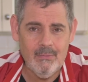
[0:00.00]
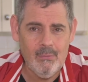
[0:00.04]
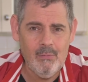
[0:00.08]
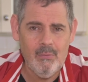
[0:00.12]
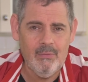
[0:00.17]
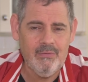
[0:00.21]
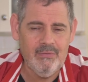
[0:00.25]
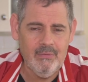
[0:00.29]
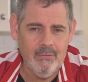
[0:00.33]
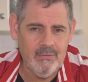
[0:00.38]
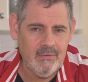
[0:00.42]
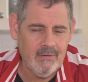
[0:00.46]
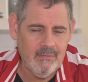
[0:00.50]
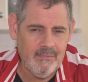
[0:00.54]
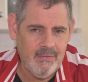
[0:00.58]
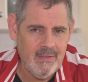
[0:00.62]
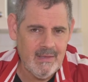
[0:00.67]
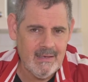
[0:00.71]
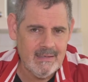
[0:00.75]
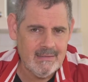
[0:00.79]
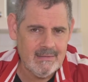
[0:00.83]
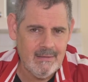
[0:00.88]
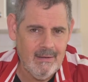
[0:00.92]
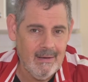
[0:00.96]
all sorts of
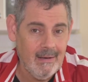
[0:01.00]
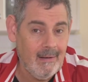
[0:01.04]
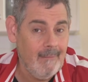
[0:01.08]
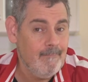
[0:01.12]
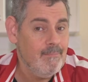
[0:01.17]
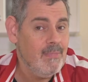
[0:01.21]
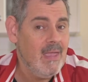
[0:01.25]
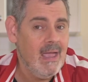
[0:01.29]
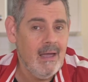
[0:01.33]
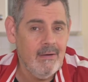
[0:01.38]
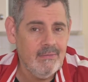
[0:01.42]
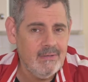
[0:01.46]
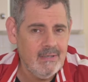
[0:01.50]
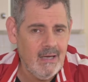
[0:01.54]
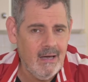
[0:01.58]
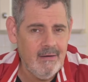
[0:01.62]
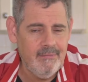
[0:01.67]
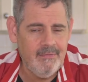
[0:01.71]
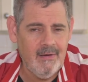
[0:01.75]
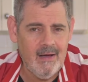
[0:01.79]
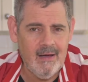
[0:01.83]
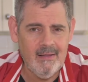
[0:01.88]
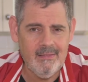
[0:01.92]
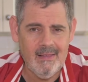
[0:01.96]
things like how
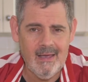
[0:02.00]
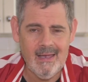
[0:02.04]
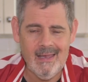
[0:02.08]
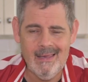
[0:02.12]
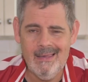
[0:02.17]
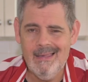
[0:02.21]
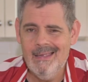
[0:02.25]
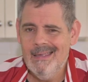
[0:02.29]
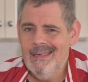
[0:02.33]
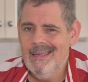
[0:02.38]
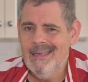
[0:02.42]
tough are they